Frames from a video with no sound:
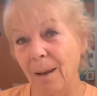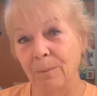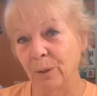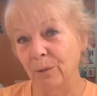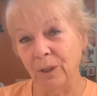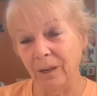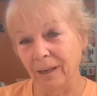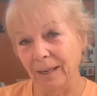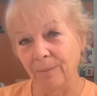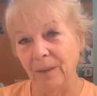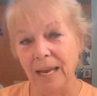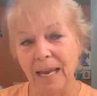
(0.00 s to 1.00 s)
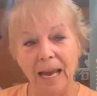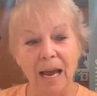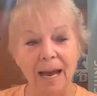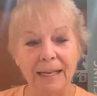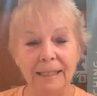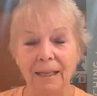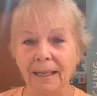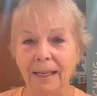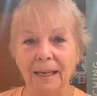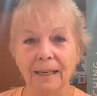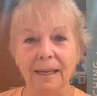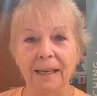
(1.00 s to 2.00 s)
sorry. I tell you,
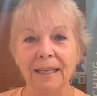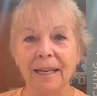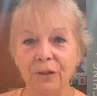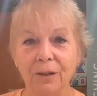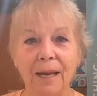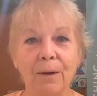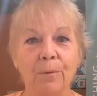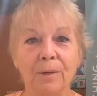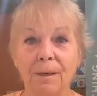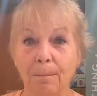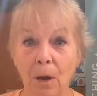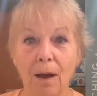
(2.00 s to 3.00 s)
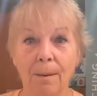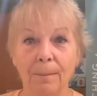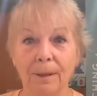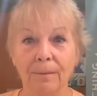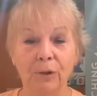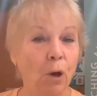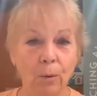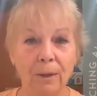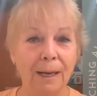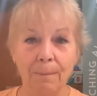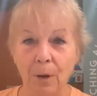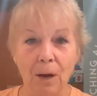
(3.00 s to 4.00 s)
yesterday was a bomb, totally
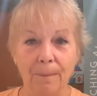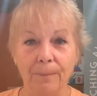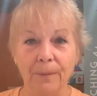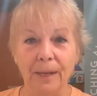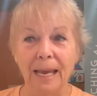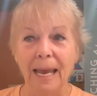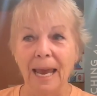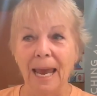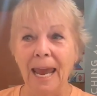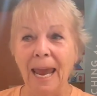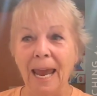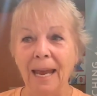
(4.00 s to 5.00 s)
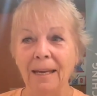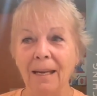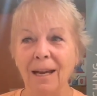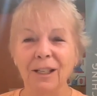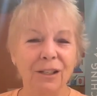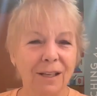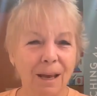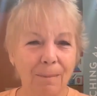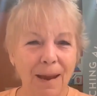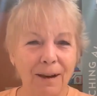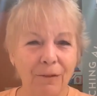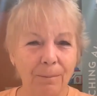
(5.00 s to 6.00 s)
a bomb. And I just got
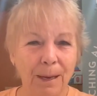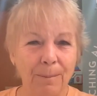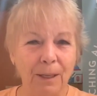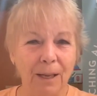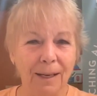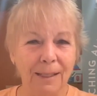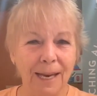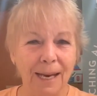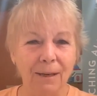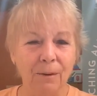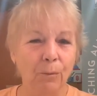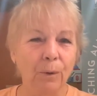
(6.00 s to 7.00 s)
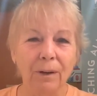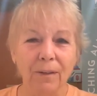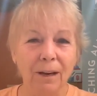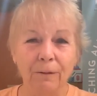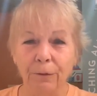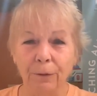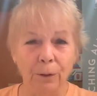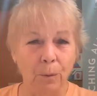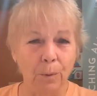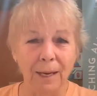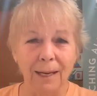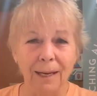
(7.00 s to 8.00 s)
back from Baby Lock Tech, and we're there for a
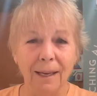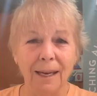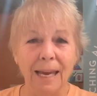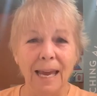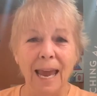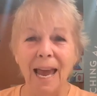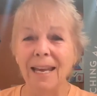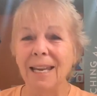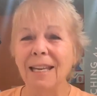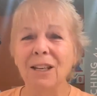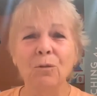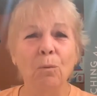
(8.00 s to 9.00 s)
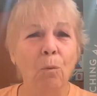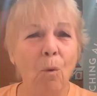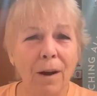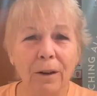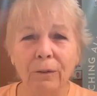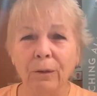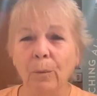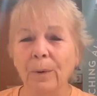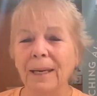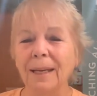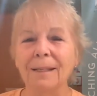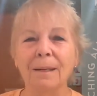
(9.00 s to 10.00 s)
week. And it is wonderful. We
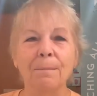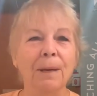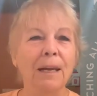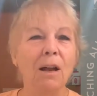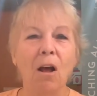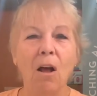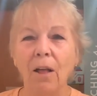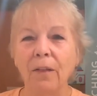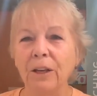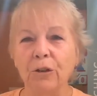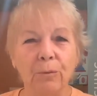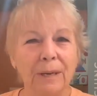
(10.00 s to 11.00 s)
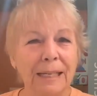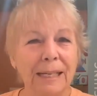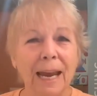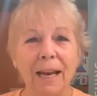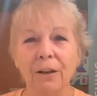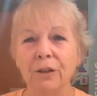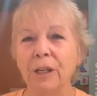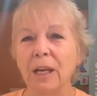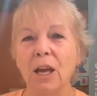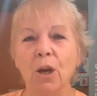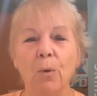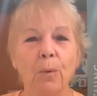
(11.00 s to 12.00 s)
get to meet all these retailers.
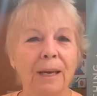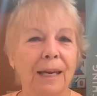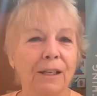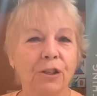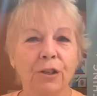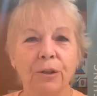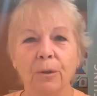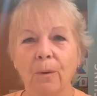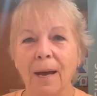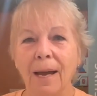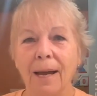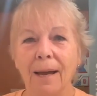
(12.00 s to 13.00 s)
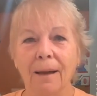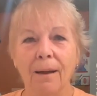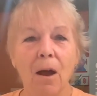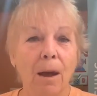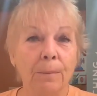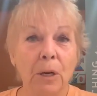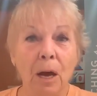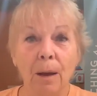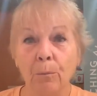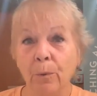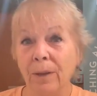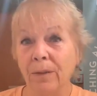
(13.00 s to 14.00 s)
We get to hobnob
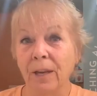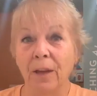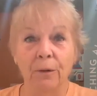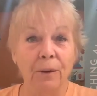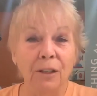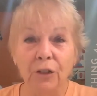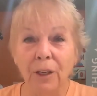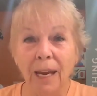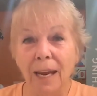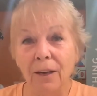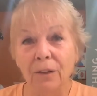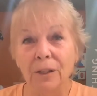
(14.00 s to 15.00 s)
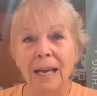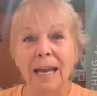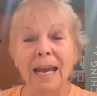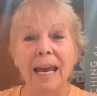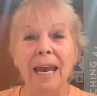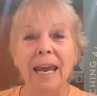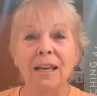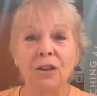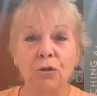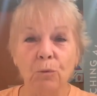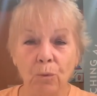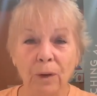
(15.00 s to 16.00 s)
with the other educators. It is
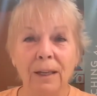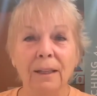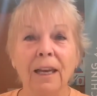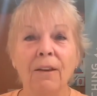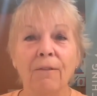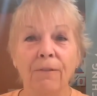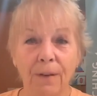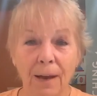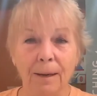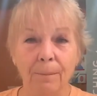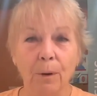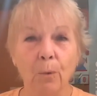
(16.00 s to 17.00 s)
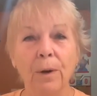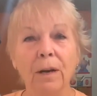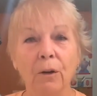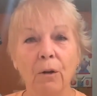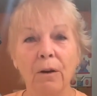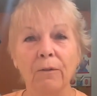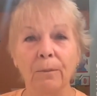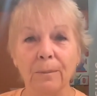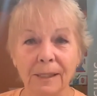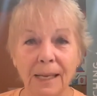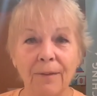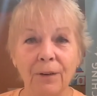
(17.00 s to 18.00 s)
really fun. But we are going from
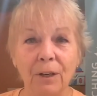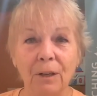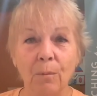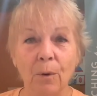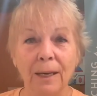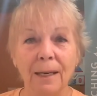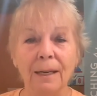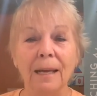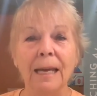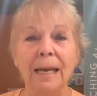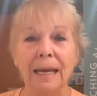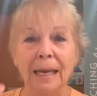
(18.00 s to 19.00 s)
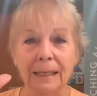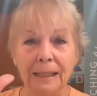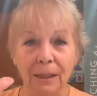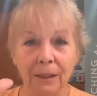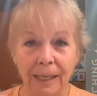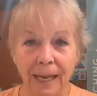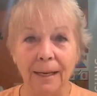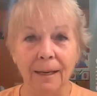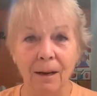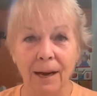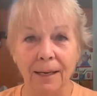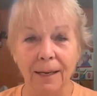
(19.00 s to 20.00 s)
7 in the morning until 10 at
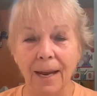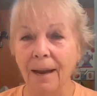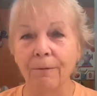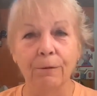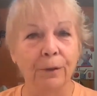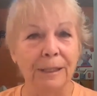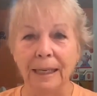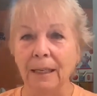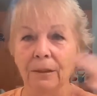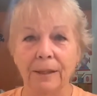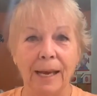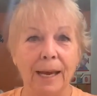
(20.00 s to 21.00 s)
night every single day.